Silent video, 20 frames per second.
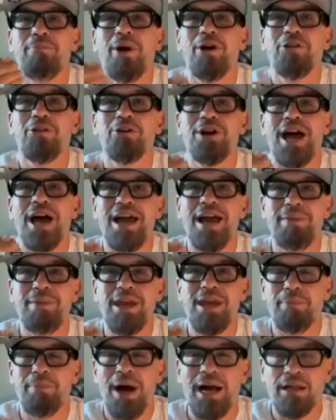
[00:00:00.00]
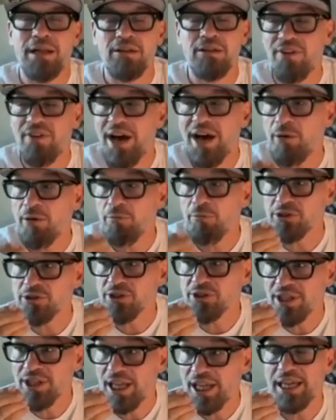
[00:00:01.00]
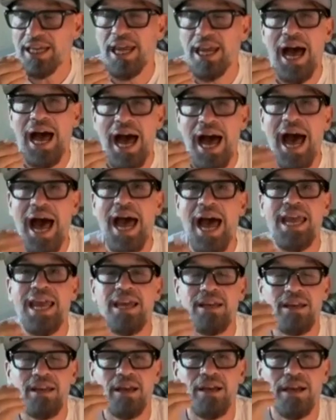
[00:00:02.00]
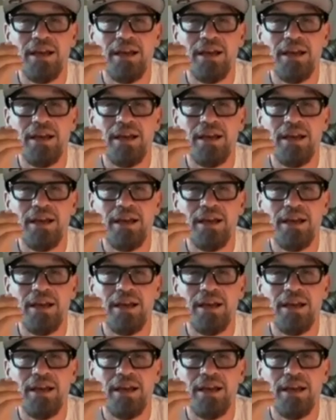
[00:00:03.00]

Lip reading: mother and I make baklava was like high